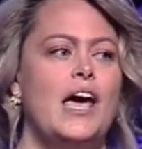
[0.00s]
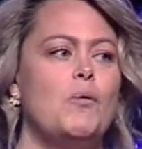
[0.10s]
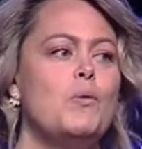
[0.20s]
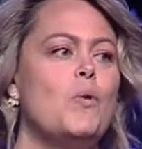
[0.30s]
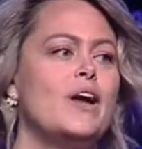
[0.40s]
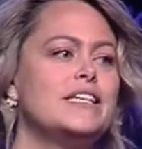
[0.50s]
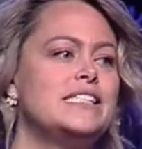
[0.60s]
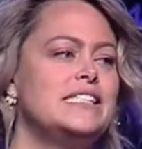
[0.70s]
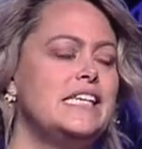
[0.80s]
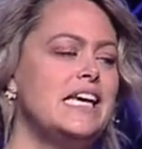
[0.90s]
we want to
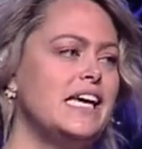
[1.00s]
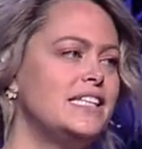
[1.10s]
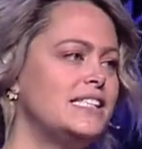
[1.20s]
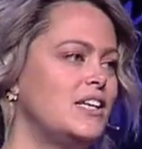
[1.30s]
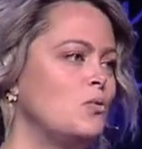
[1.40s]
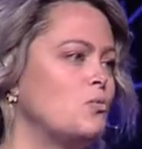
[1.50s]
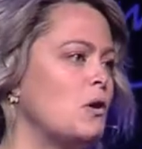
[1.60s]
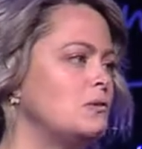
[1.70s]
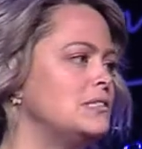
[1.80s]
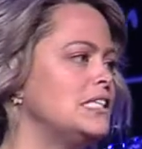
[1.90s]
see it in a
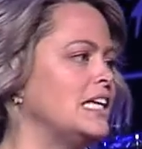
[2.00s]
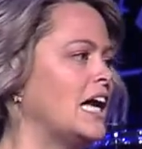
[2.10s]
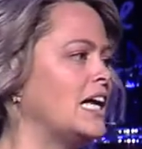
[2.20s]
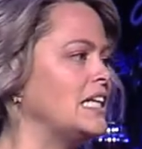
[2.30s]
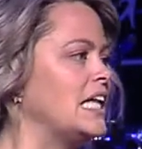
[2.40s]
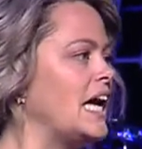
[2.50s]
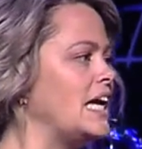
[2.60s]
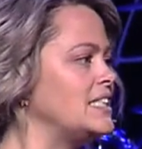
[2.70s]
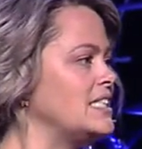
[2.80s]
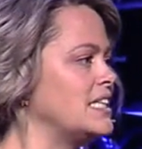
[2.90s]
rosy kind of light,